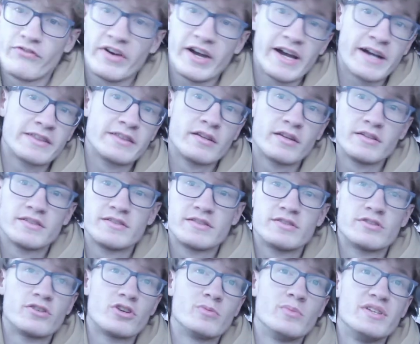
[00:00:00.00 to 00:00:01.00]
Fact that it
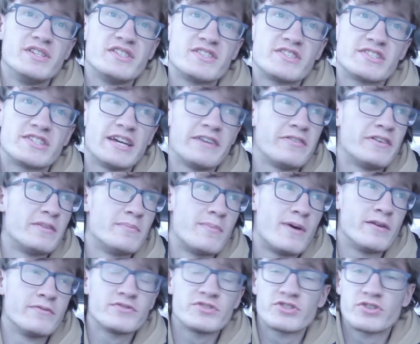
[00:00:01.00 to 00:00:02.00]
took me 7
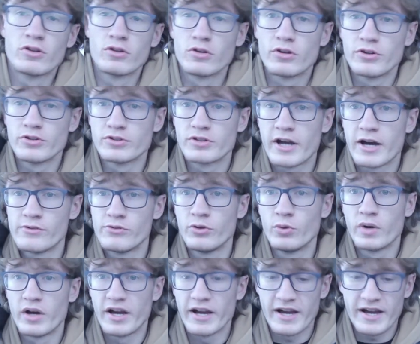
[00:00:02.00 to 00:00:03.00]
months to learn how to
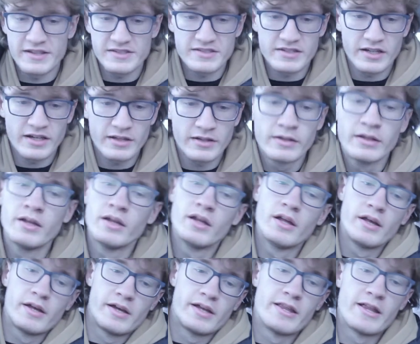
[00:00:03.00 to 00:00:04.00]
do a handstand,
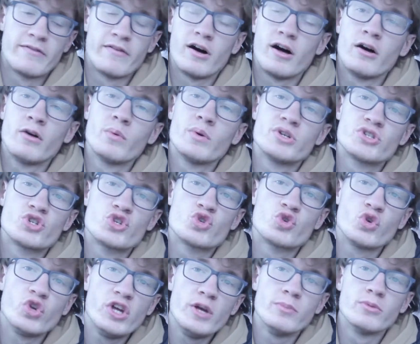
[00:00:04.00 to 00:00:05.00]
and I've always
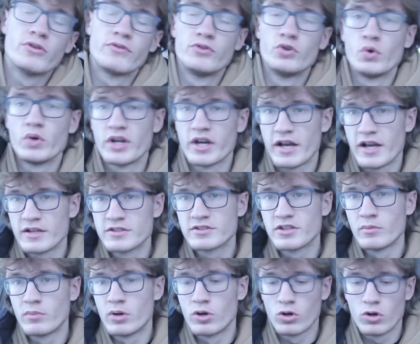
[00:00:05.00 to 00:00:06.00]
dreamed of doing a
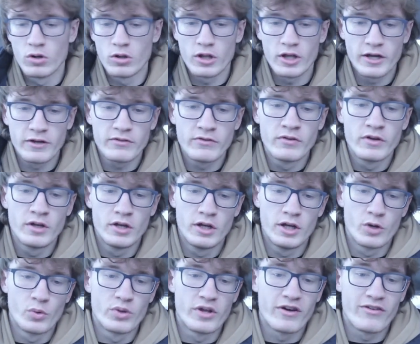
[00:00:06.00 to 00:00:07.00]
handstand my whole life.
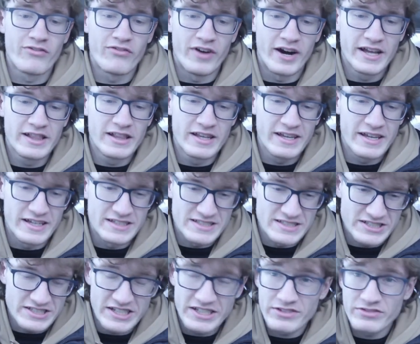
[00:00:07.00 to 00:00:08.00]
When I finally
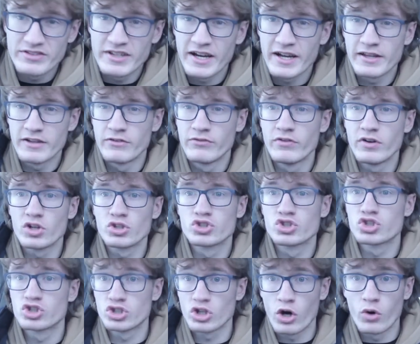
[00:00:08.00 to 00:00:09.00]
achieved that, it felt
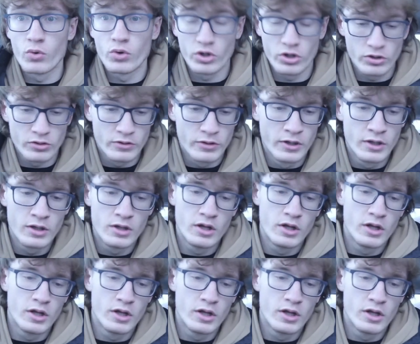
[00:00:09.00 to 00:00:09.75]
so good,